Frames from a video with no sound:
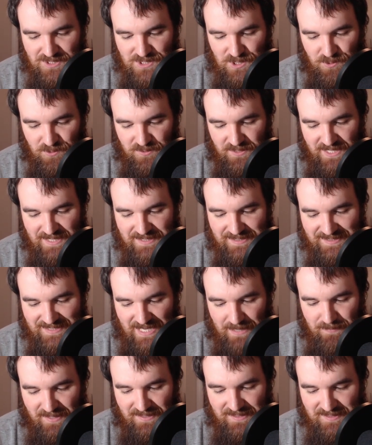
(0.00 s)
secretly
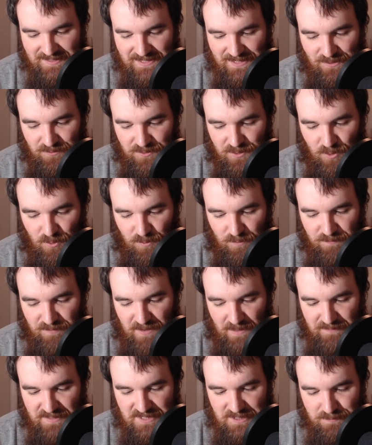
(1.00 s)
scheming to steal the old
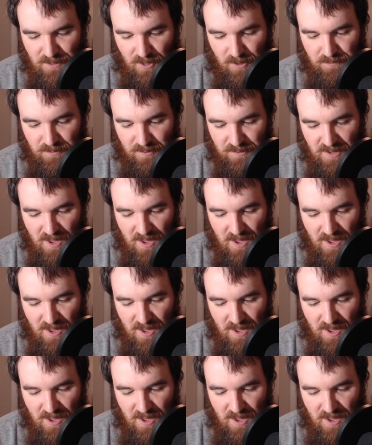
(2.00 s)
family spellbook